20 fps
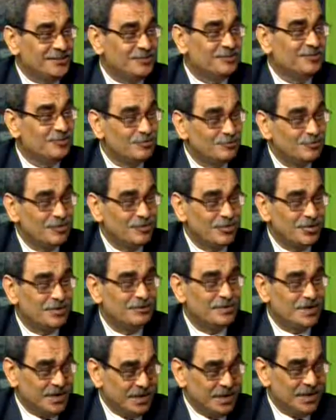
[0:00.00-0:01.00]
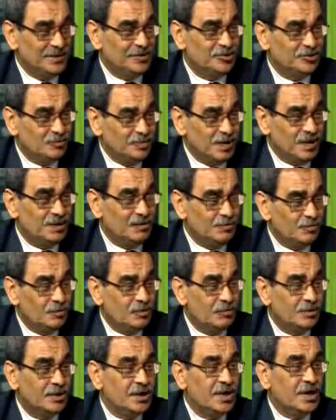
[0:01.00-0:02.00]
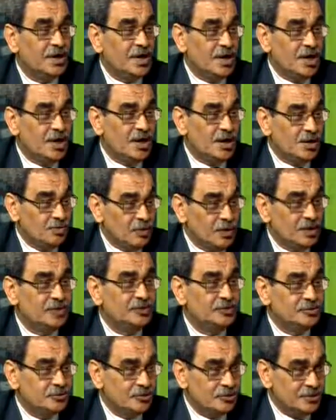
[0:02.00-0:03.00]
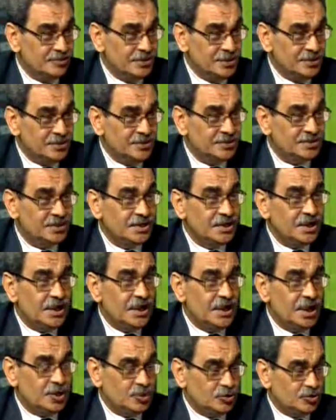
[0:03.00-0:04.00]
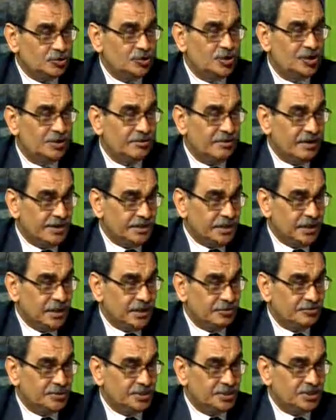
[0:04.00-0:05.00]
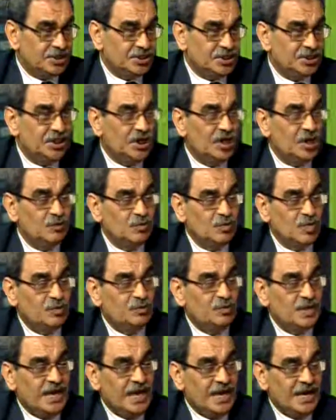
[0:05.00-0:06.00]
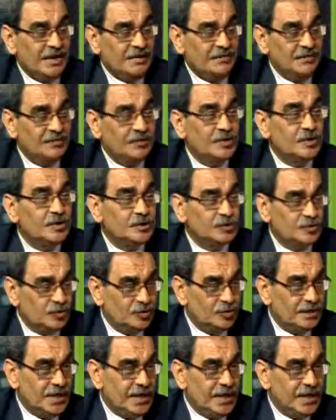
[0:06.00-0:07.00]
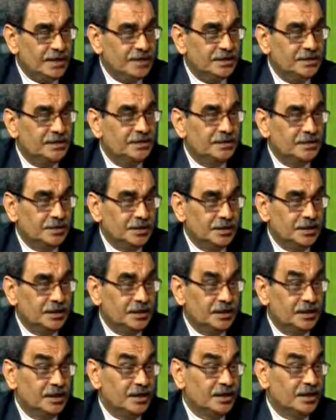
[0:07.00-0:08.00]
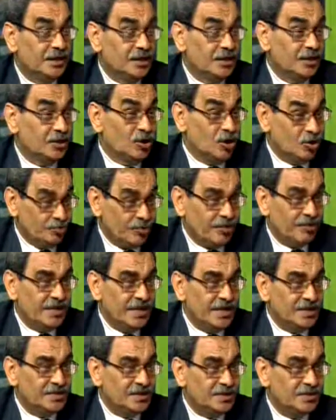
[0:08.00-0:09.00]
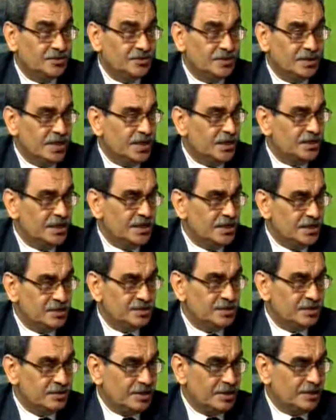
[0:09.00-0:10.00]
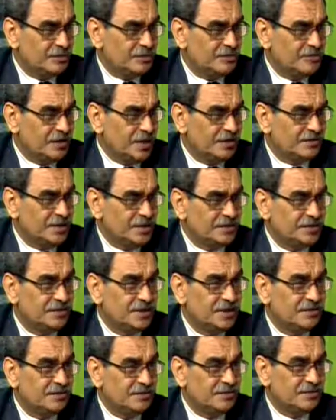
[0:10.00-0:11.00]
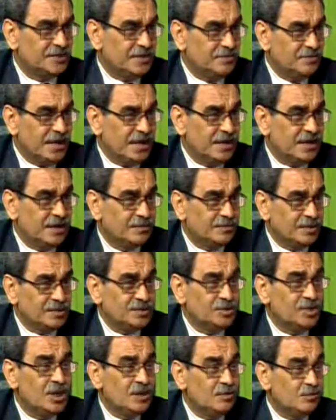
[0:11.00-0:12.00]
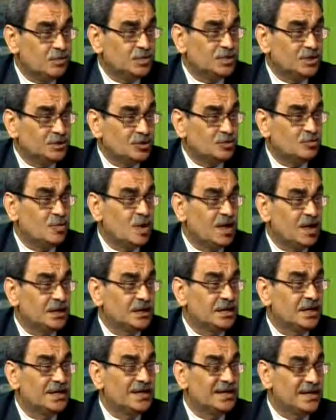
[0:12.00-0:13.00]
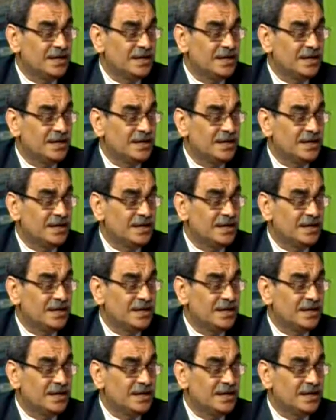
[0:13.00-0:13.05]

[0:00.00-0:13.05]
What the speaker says: ask for more. We need to build more wind turbines to generate electricity. What we have today, operating today, is around 550 megawatts, which is quite